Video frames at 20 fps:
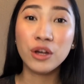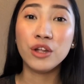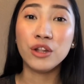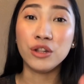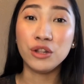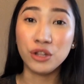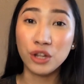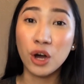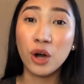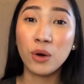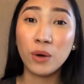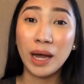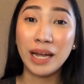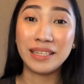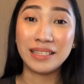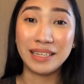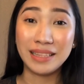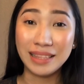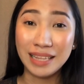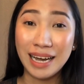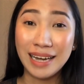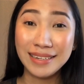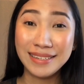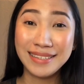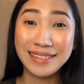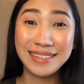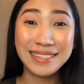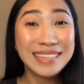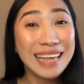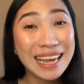No, I did not
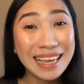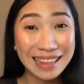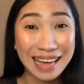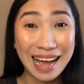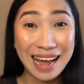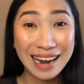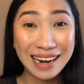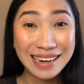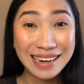say that.